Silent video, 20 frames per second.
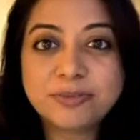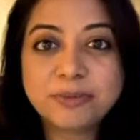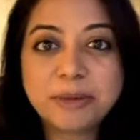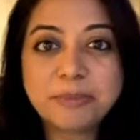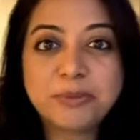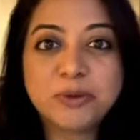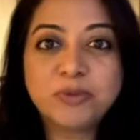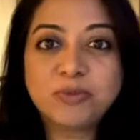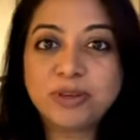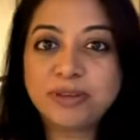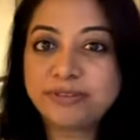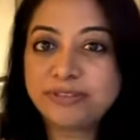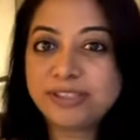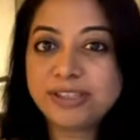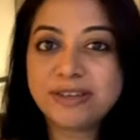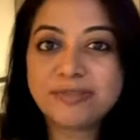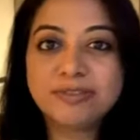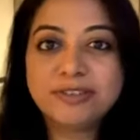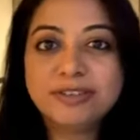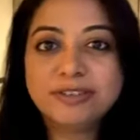Remember, we've
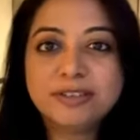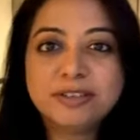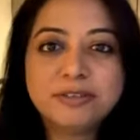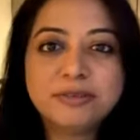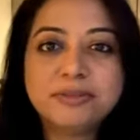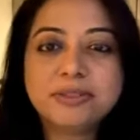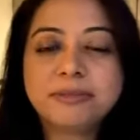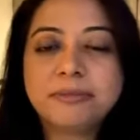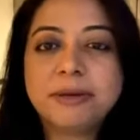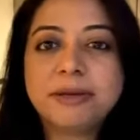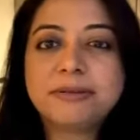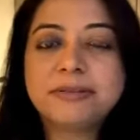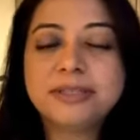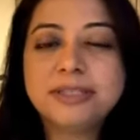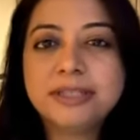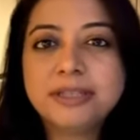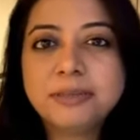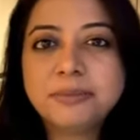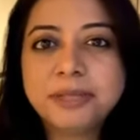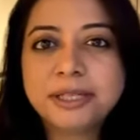shuffled the news about a
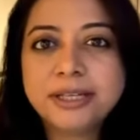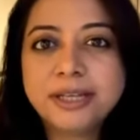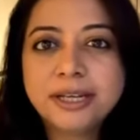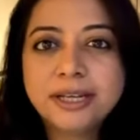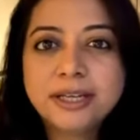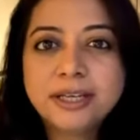little bit.